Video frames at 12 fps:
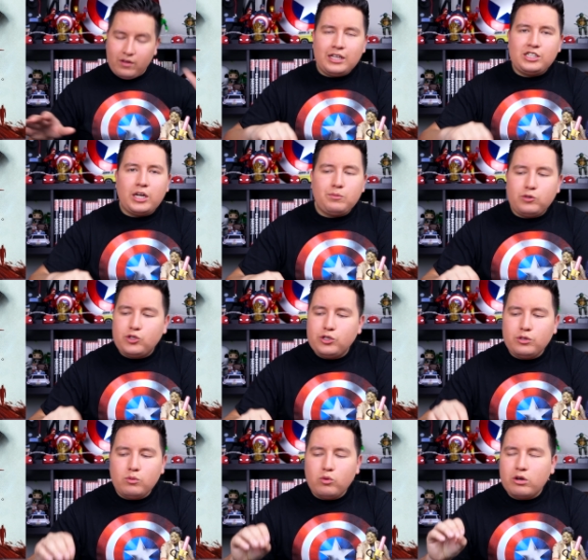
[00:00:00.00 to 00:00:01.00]
It Chapter
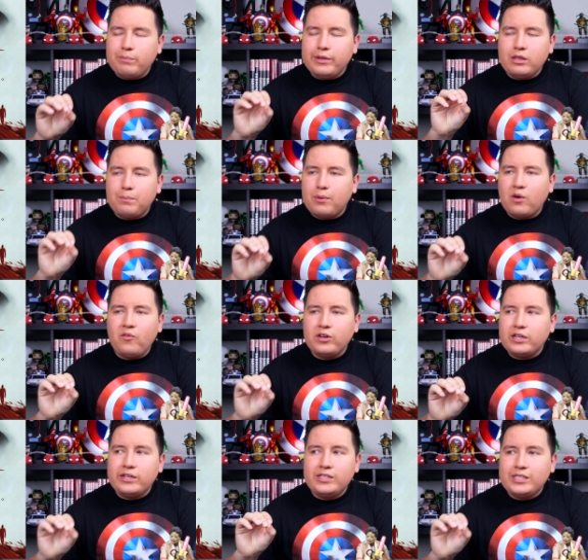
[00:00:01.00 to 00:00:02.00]
2 would have been the perfect
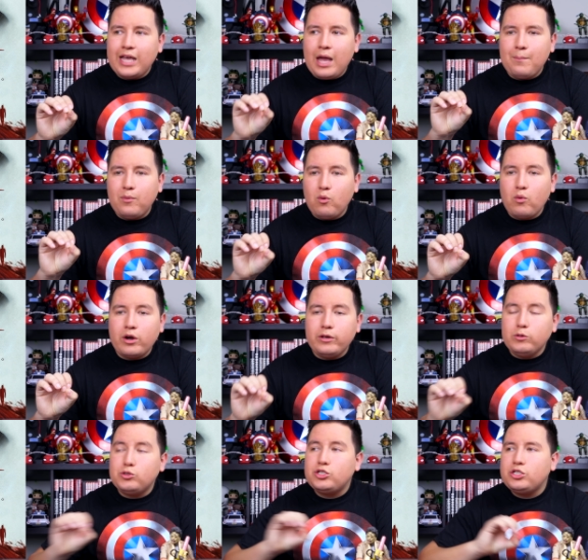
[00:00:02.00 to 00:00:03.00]
example where
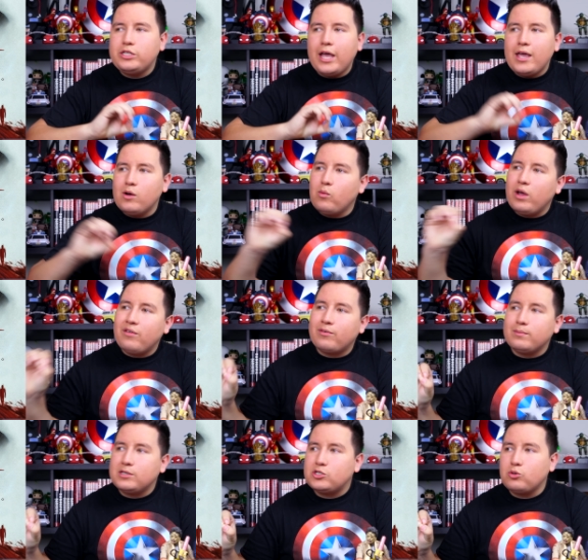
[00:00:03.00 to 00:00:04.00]
you stay away
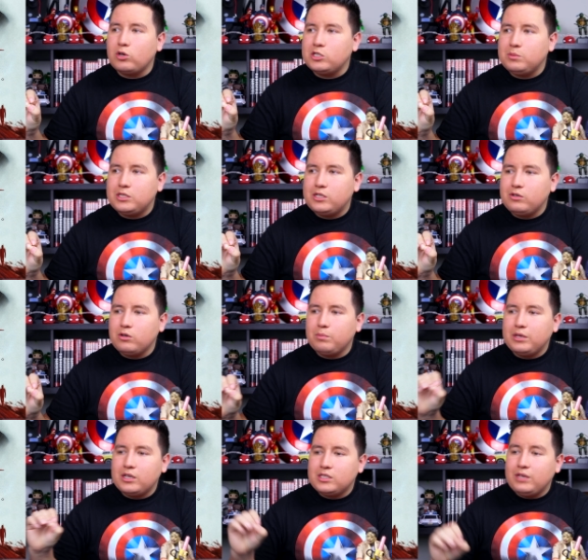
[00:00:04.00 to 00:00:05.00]
from the source material
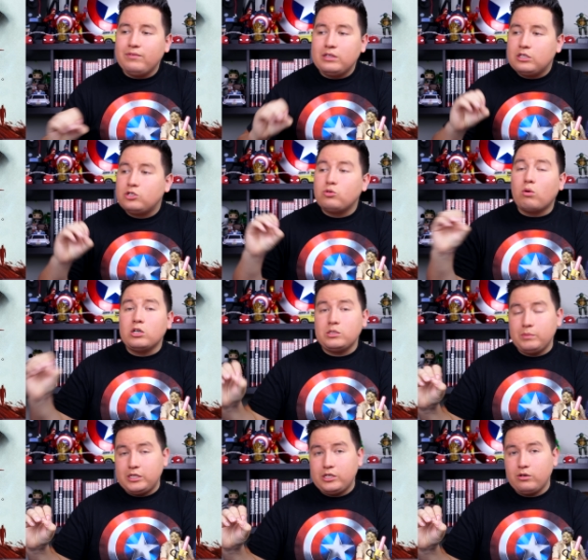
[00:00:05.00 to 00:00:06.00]
because even the source
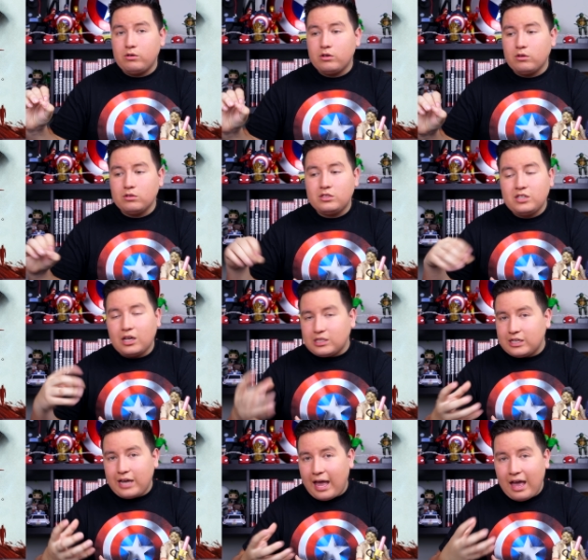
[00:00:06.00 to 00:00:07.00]
material
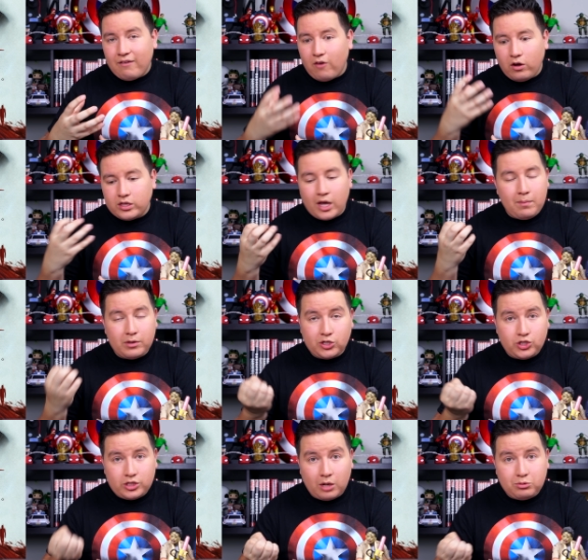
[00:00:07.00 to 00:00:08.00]
doesn't have all that
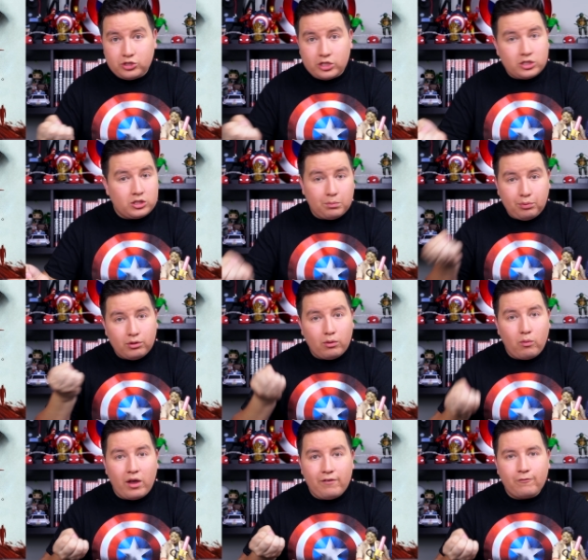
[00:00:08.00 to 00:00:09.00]
much substance to pull
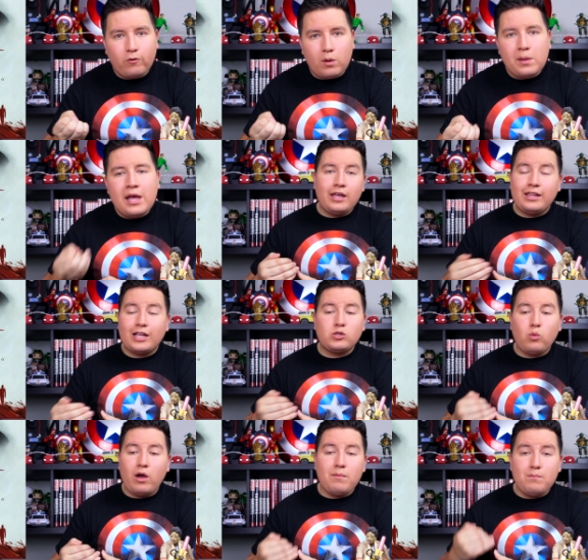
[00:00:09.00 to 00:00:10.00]
away from, and that's
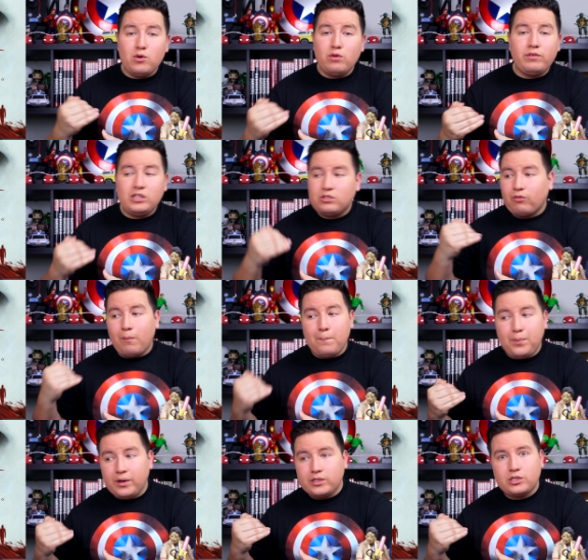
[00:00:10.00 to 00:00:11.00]
why movies from
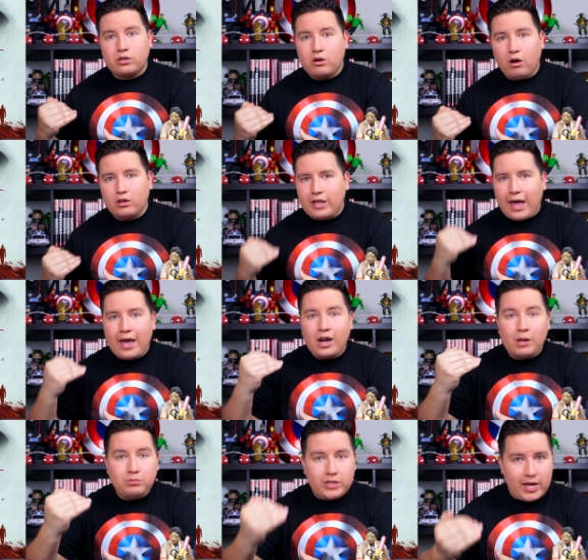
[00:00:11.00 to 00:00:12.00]
books are called
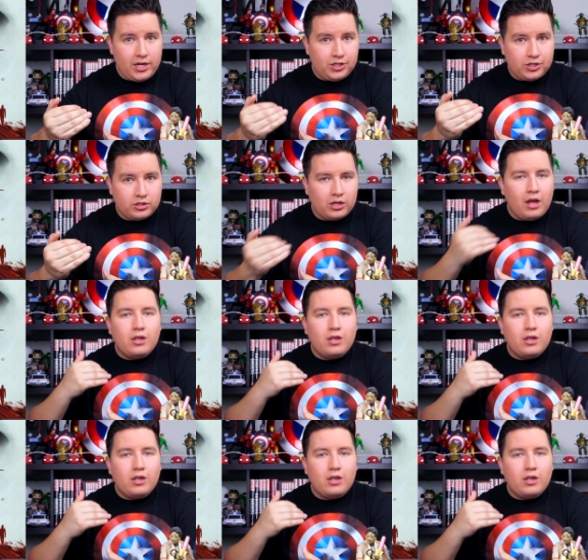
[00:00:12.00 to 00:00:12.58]
adaptations.